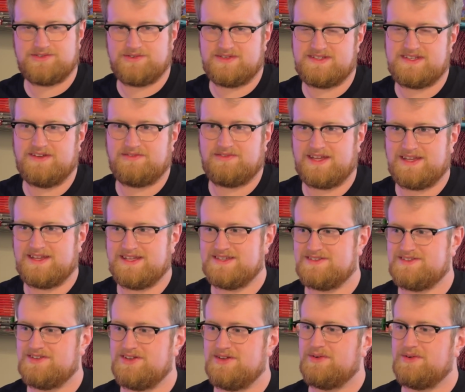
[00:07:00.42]
stuff like this
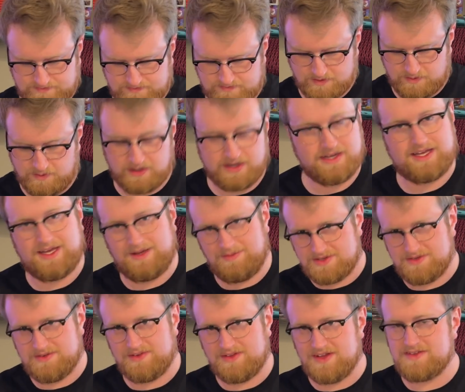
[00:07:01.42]
too. We're gonna keep
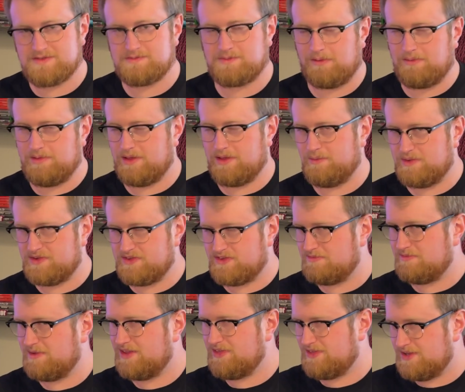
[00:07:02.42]
doing this probably once a
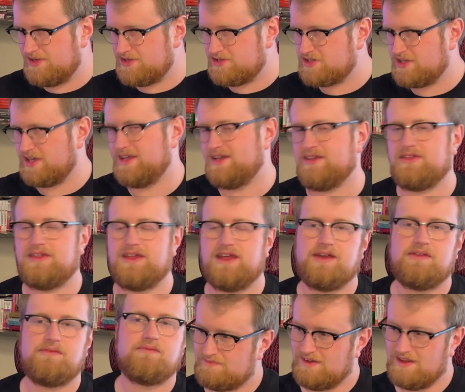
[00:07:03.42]
month-ish kind of
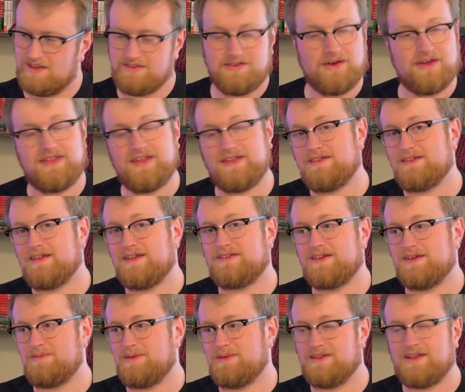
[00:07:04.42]
thing. And so I think that that's
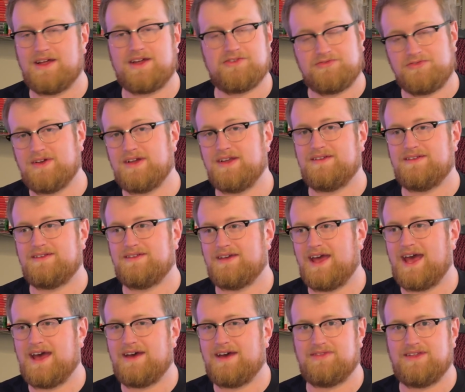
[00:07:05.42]
gonna be a lot of fun to
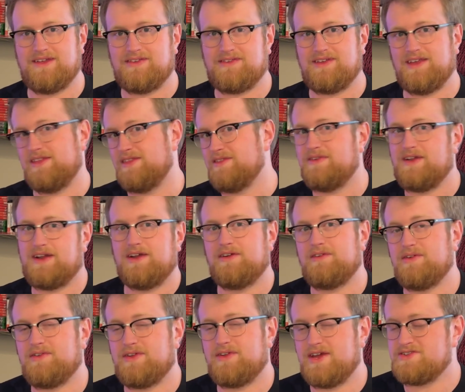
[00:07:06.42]
have this in the video
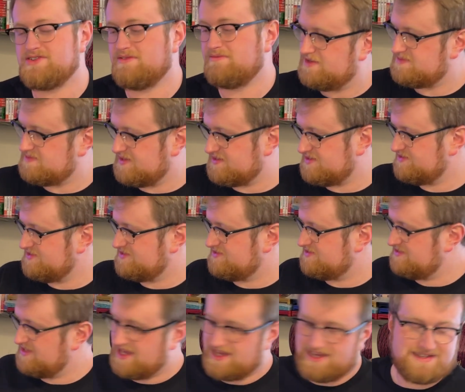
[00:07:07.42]
rotation, especially
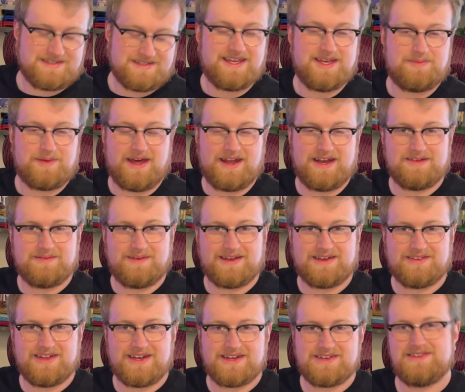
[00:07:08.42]
since I get to keep adding to my
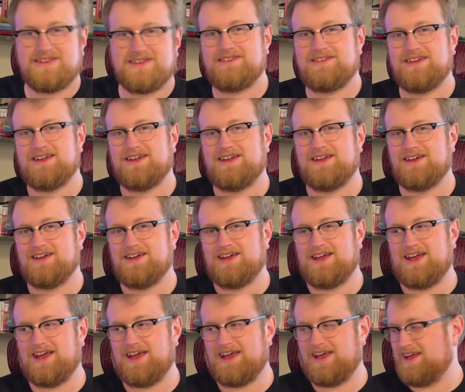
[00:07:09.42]
collection
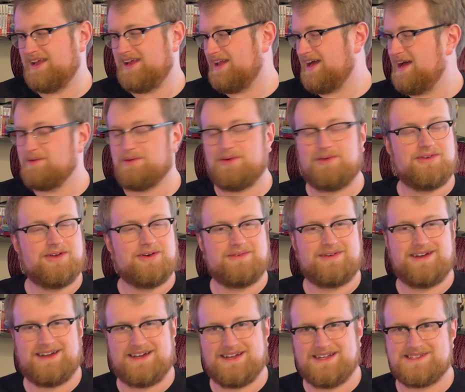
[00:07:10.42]
and I won't know
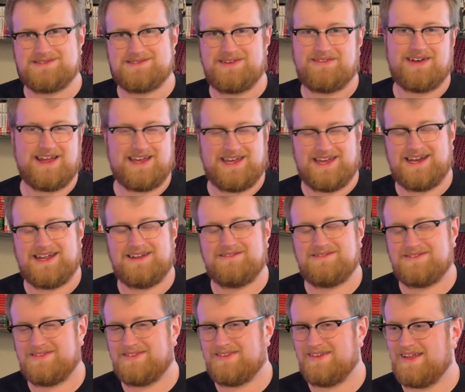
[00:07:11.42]
what it is whenever I get it.
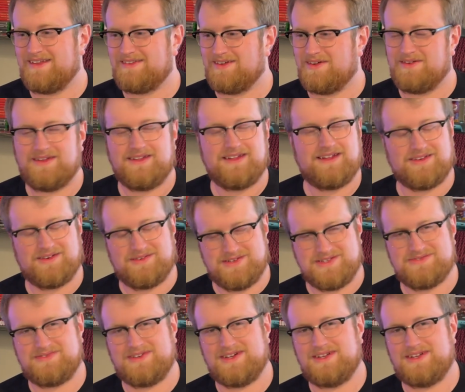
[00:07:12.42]
So that's always fun.